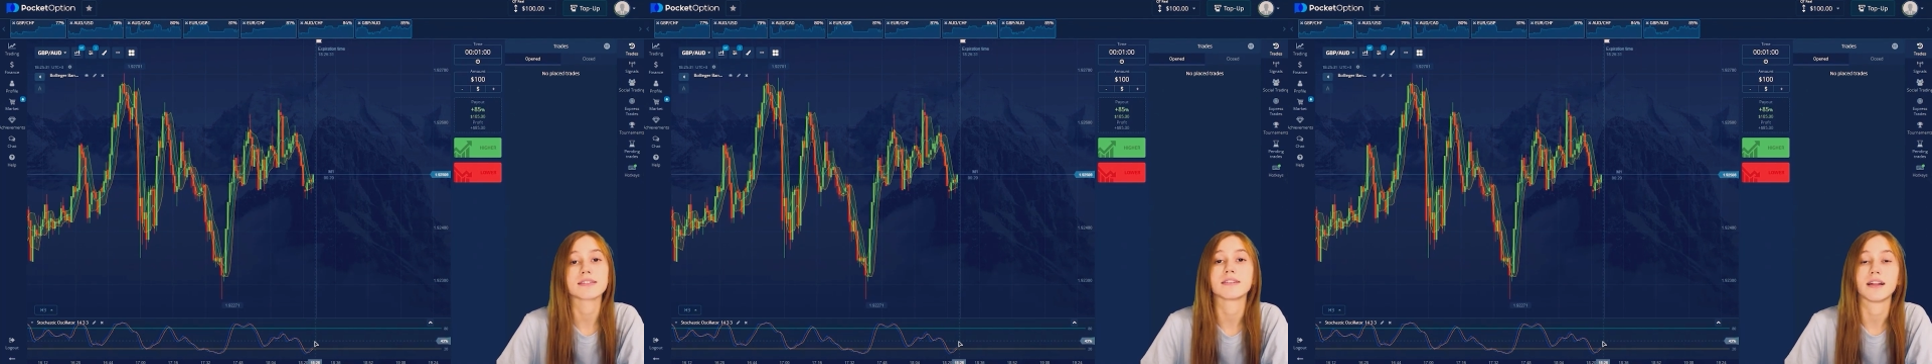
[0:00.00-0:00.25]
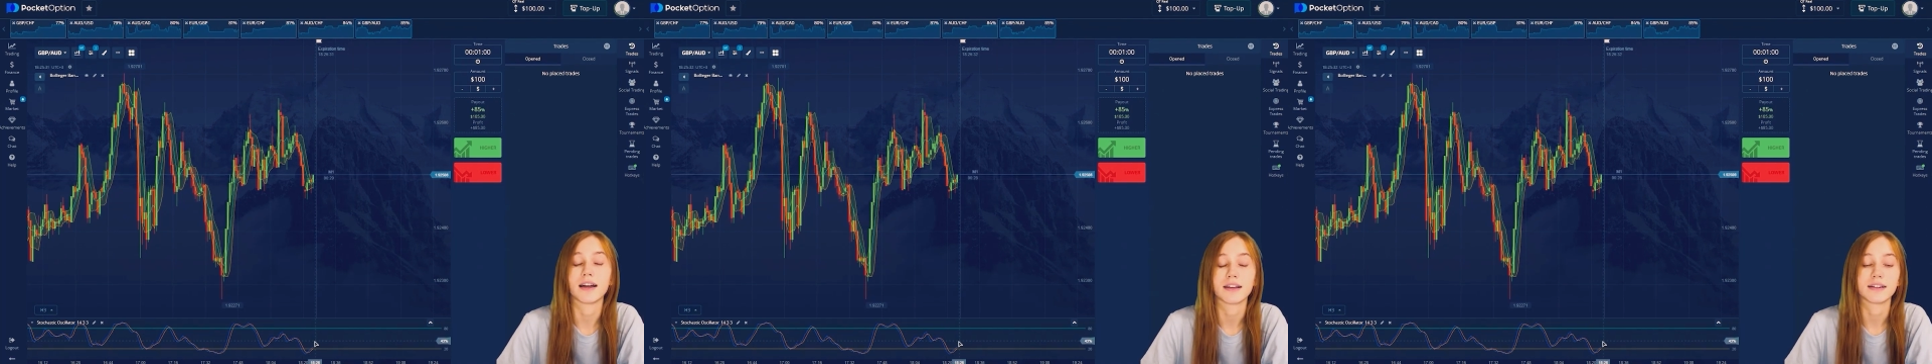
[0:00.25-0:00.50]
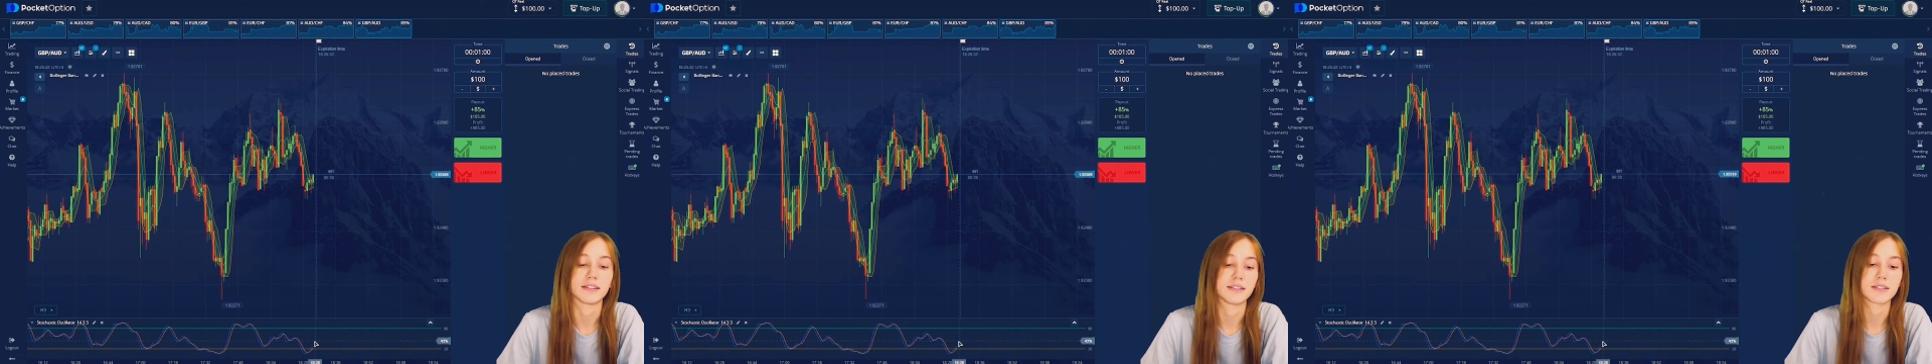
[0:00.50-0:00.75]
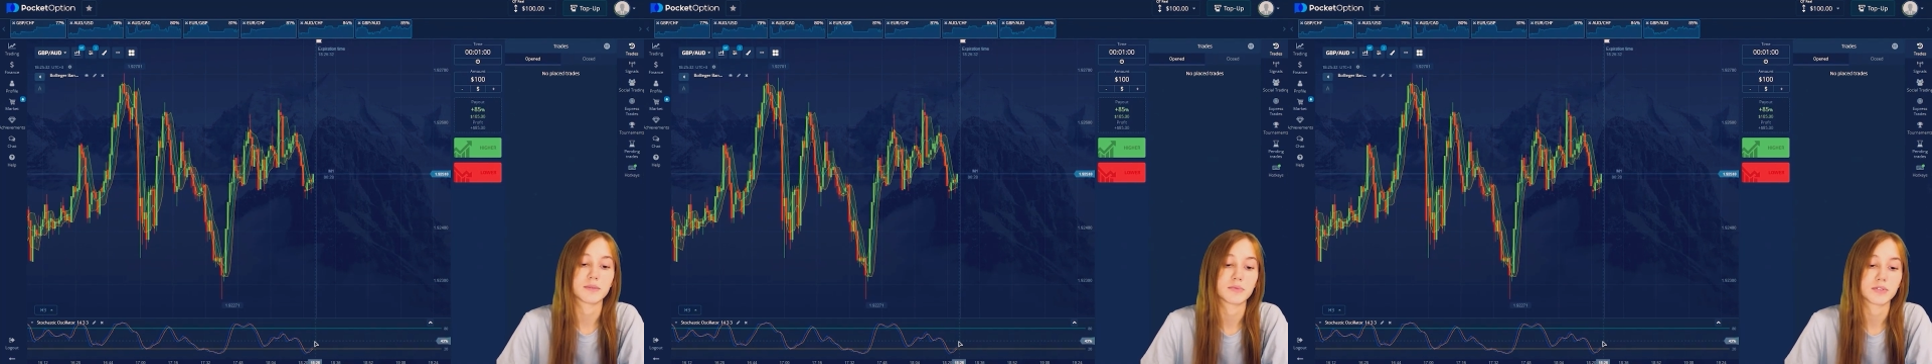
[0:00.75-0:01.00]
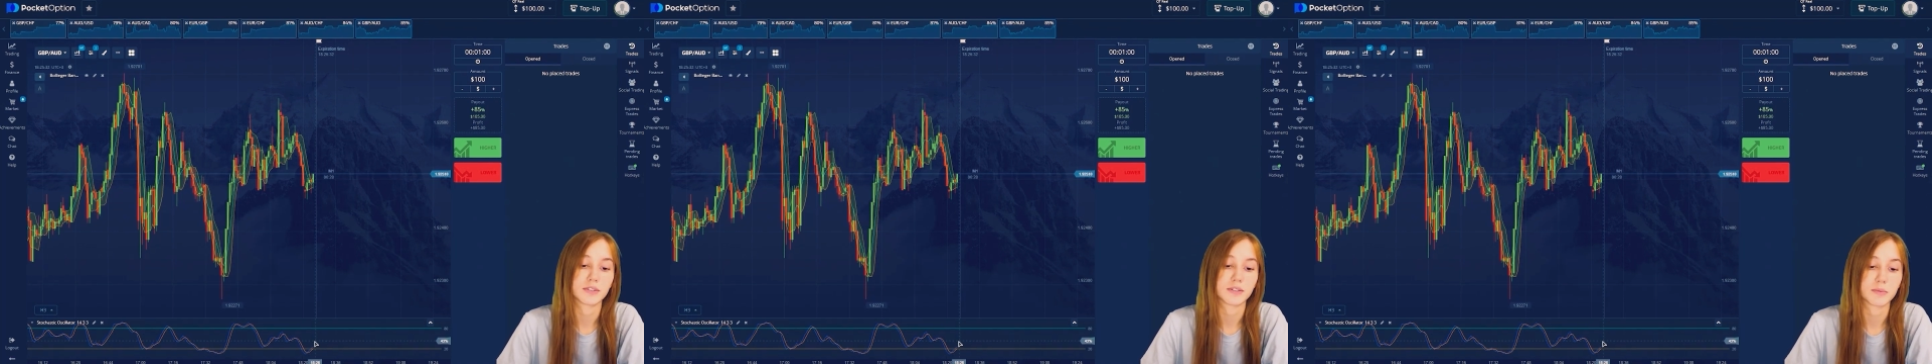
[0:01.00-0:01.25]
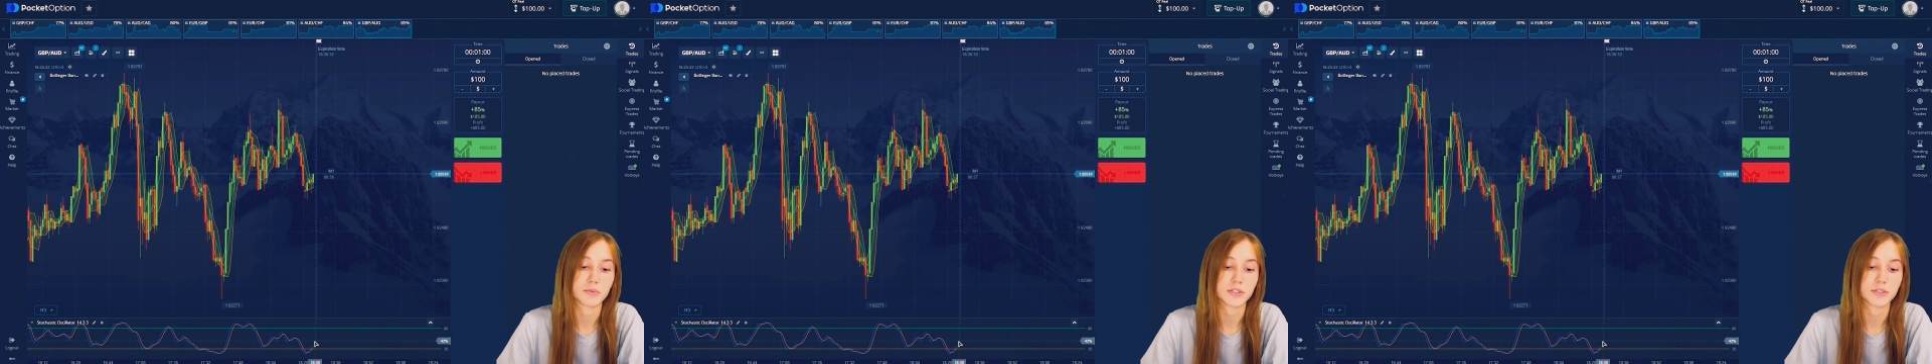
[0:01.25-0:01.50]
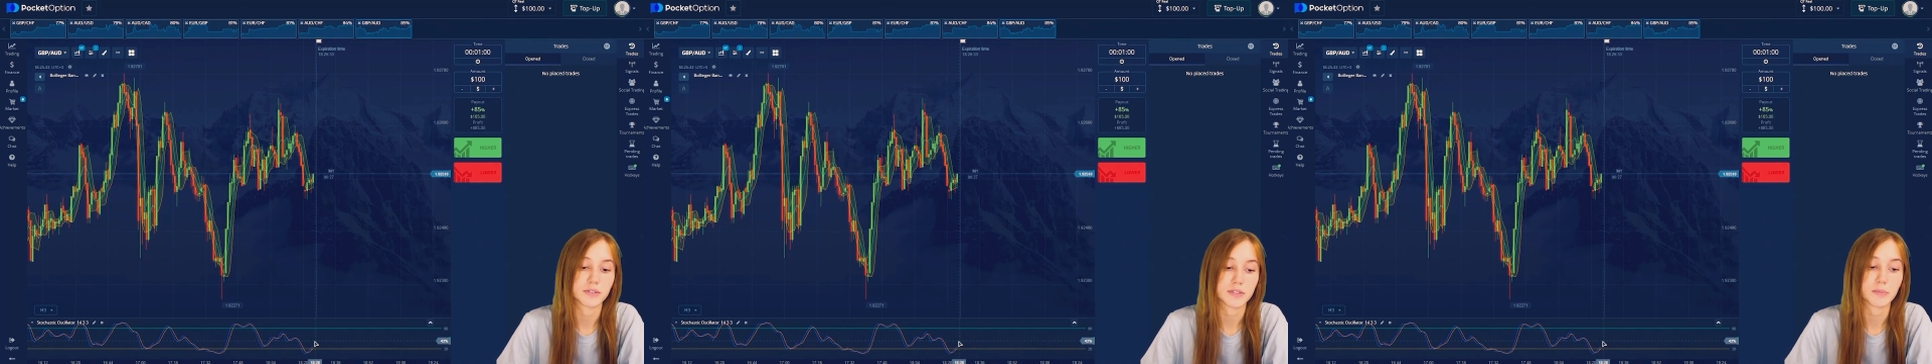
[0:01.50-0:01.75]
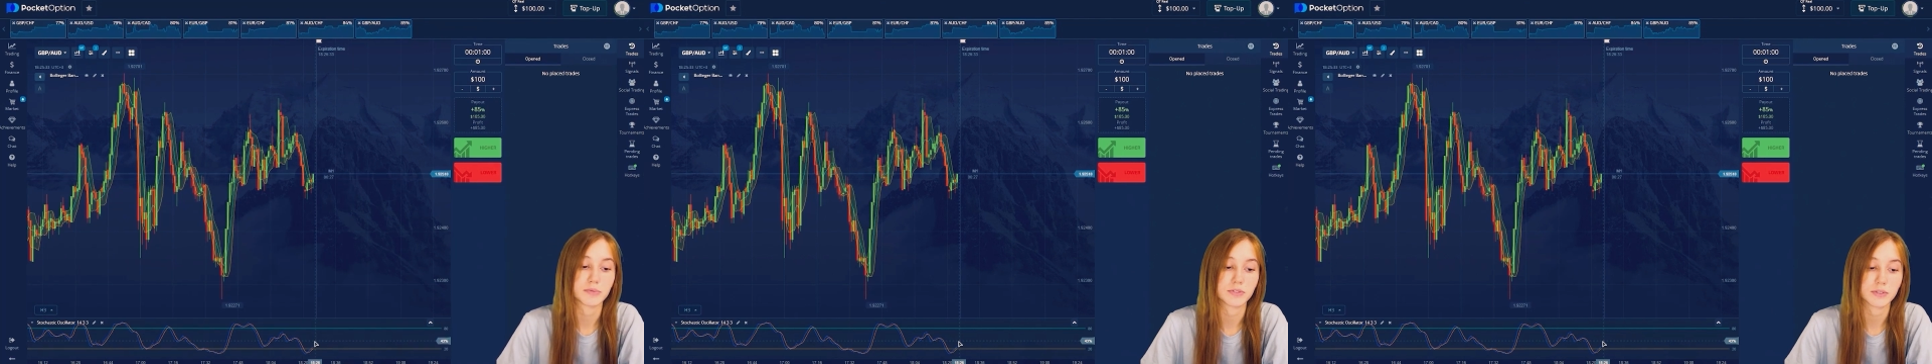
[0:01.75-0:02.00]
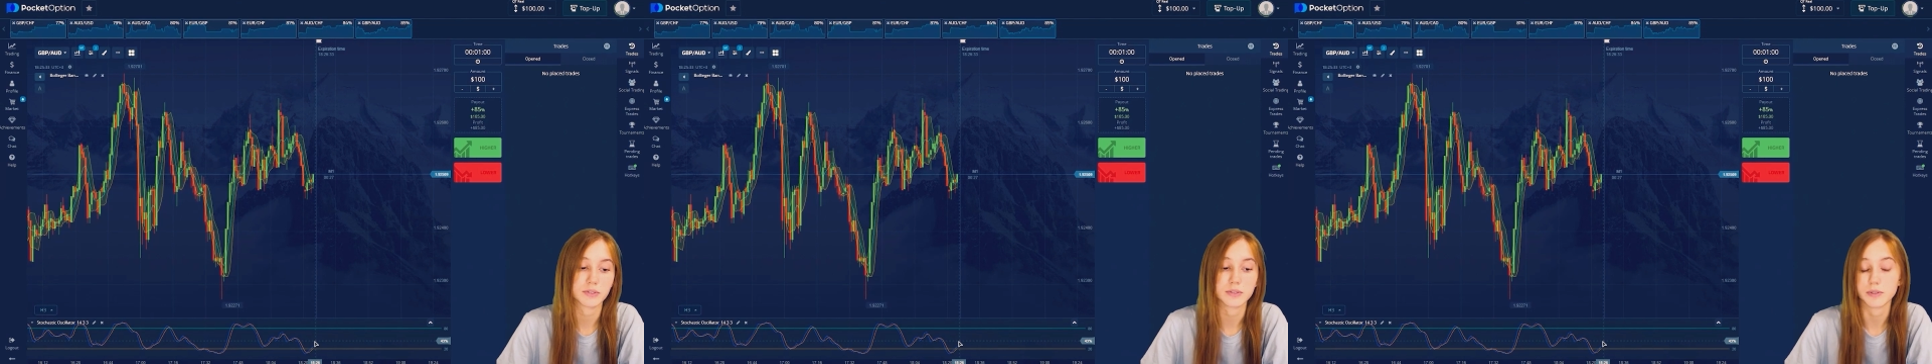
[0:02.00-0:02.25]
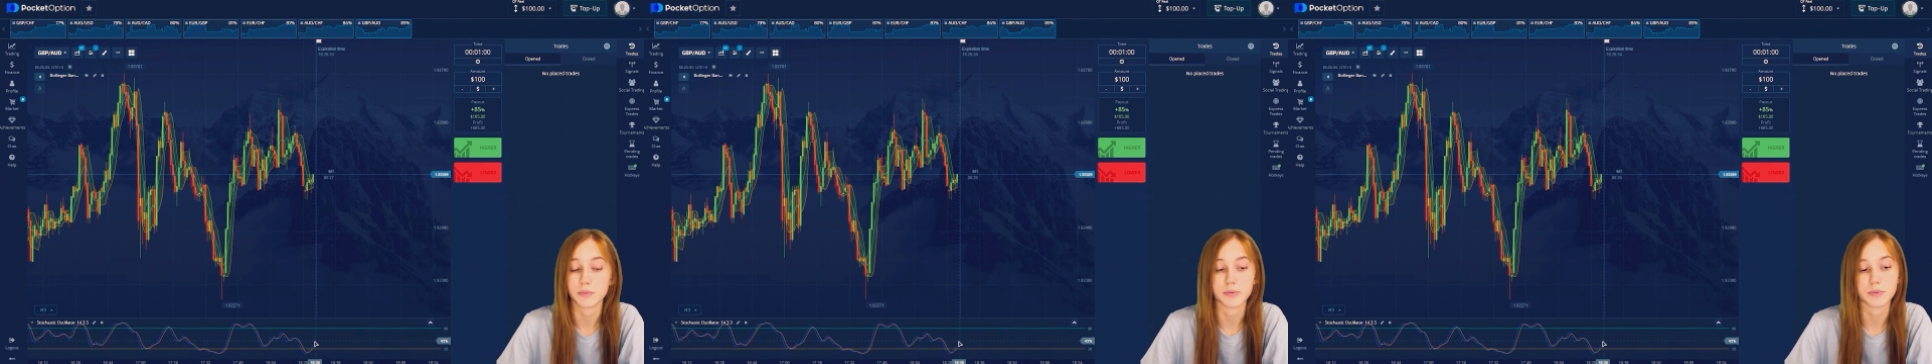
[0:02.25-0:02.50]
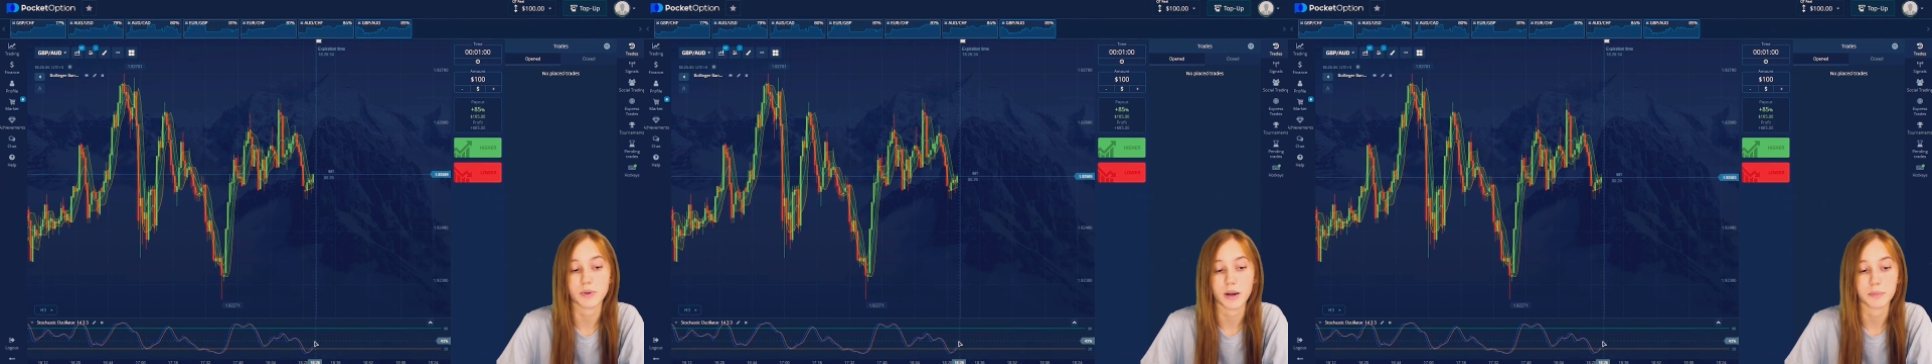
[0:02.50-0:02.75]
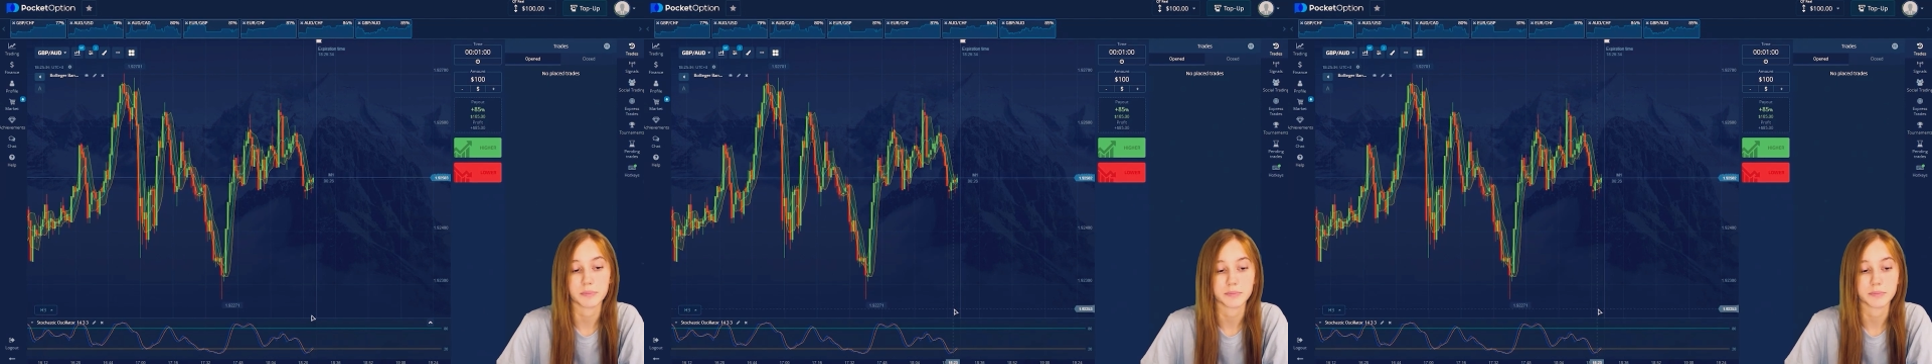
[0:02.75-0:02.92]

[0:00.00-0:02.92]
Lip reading: like, and subscribe.